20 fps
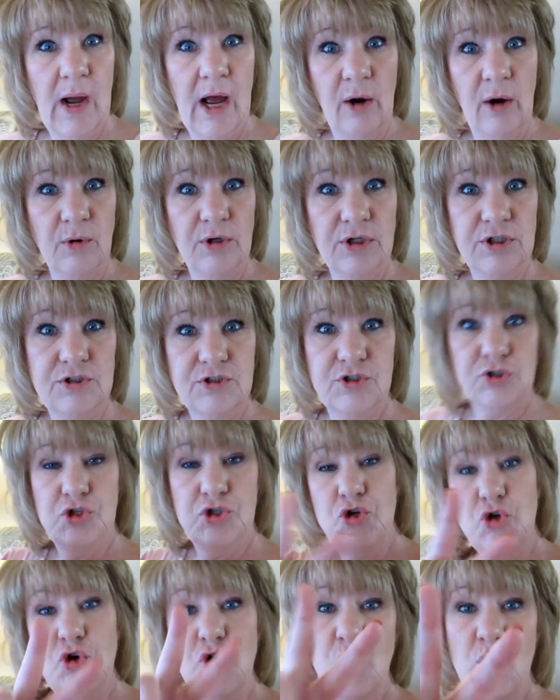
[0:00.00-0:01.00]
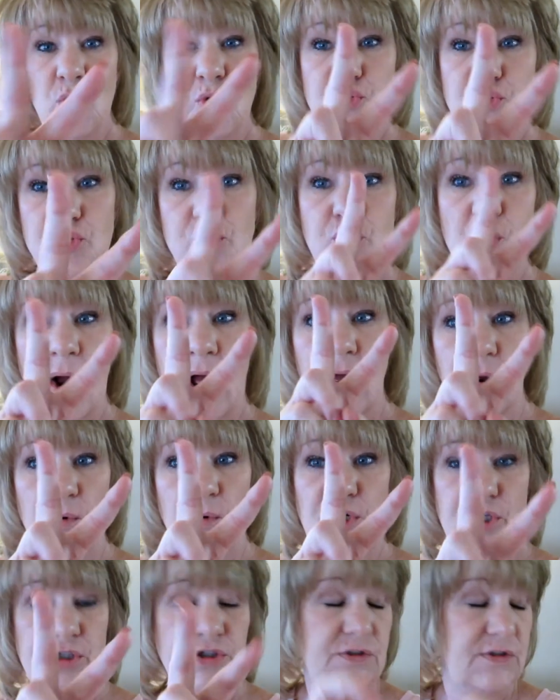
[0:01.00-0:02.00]
hours. Two
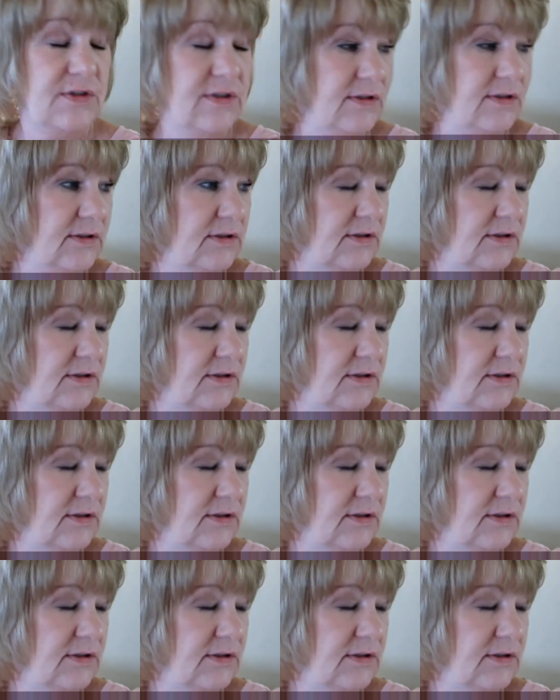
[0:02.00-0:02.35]
hours.